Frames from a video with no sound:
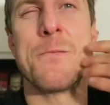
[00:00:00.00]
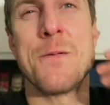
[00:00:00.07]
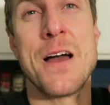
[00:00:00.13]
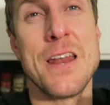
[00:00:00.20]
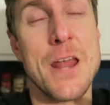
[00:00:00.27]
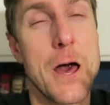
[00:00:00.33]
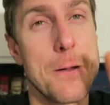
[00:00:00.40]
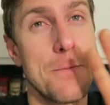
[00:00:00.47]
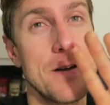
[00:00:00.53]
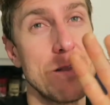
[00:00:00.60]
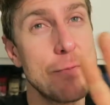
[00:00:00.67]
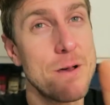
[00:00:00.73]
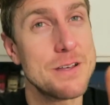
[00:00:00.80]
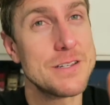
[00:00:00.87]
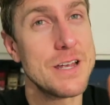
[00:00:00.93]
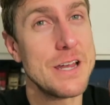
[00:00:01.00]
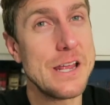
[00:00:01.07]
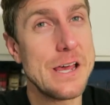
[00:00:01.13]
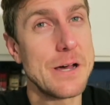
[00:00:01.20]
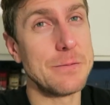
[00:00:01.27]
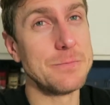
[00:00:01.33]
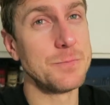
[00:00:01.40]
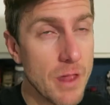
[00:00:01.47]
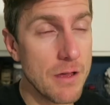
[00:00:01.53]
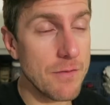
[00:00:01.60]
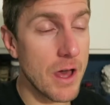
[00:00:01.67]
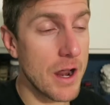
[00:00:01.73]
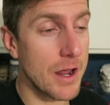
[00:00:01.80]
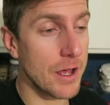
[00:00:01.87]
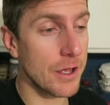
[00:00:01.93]
Might not have been the best idea.
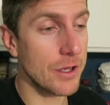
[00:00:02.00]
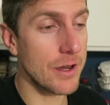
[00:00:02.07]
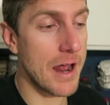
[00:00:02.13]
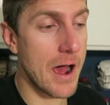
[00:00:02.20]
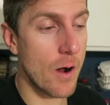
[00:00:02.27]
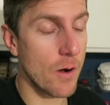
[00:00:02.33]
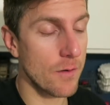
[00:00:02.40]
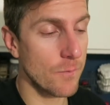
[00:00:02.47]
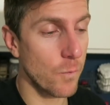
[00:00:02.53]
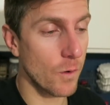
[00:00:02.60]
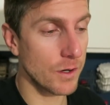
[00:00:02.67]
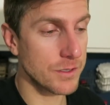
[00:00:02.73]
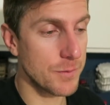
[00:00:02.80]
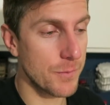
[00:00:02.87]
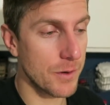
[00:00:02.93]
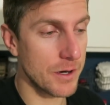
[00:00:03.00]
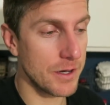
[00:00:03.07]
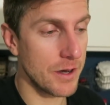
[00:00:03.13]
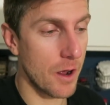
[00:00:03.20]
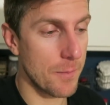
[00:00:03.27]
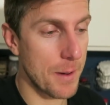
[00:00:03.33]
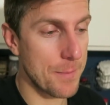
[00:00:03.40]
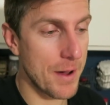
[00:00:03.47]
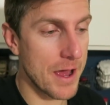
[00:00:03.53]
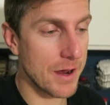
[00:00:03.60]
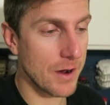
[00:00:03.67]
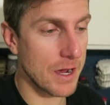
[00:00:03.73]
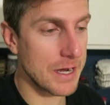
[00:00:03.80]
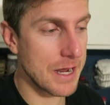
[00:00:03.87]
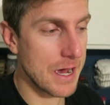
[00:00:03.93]
We got a good hour of work to put in on my
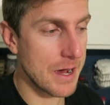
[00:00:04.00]
bike right